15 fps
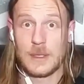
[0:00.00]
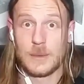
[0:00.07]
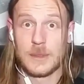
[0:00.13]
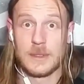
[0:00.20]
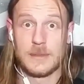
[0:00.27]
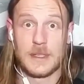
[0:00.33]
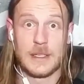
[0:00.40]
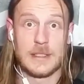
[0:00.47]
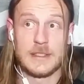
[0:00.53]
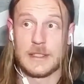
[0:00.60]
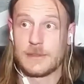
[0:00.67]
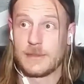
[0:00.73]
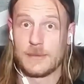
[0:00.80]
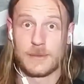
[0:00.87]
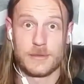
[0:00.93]
I would have had
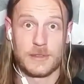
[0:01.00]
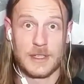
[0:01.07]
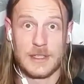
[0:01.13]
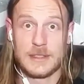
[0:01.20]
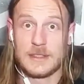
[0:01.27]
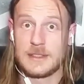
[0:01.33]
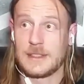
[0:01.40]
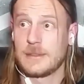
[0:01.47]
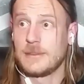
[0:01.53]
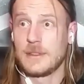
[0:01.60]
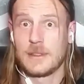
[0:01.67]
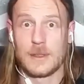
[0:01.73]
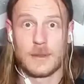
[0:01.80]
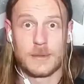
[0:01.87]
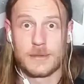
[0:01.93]
different friends,
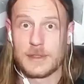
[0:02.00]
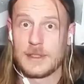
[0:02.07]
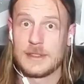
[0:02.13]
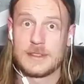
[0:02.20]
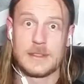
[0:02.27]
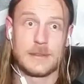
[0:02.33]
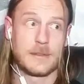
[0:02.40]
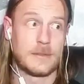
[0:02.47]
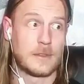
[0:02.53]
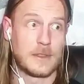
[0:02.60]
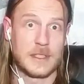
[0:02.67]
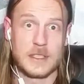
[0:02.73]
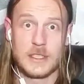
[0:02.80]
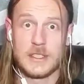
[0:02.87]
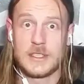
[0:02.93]
different girlfriends, different
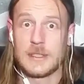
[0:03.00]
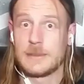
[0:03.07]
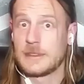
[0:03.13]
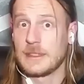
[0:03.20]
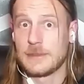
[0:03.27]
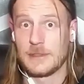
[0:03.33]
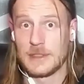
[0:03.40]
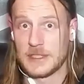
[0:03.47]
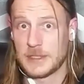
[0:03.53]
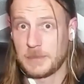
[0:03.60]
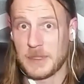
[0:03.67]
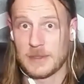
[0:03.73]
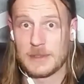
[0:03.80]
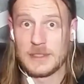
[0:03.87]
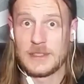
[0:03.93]
relationships, different
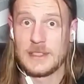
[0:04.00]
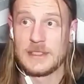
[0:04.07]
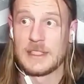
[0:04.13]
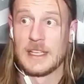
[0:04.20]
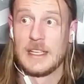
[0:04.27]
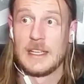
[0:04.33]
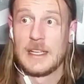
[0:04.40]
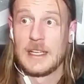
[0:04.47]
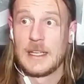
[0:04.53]
experiences.